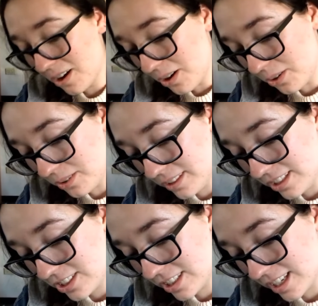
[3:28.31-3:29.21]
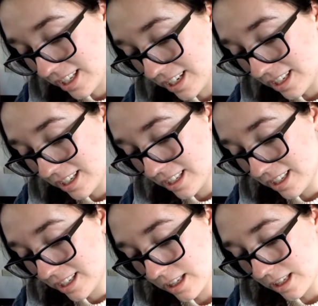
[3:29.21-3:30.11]
Holy shit.
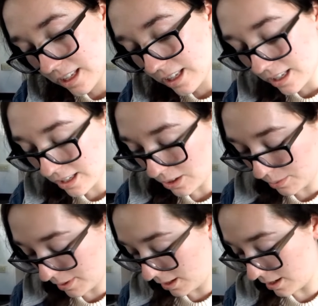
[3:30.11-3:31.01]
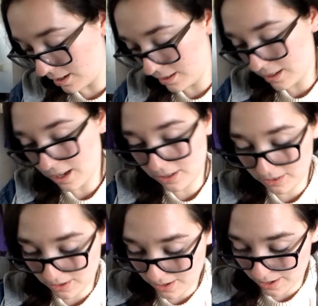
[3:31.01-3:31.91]
Oh my god. I
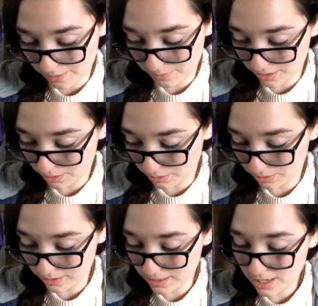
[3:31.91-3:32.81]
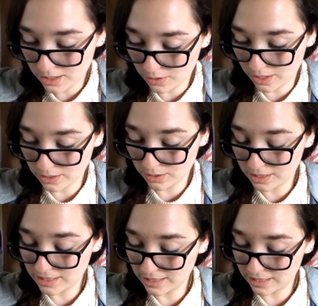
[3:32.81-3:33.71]
don't know how I'm gonna go through this. Okay, so the
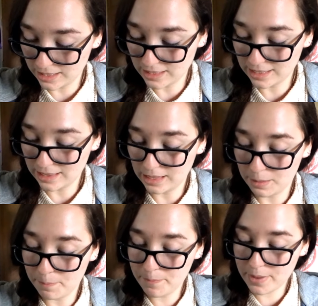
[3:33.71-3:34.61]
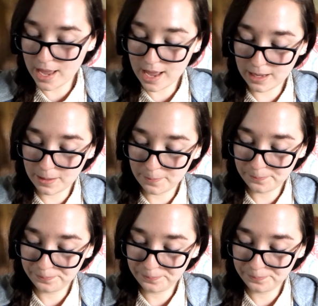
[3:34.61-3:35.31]
CD is in the back.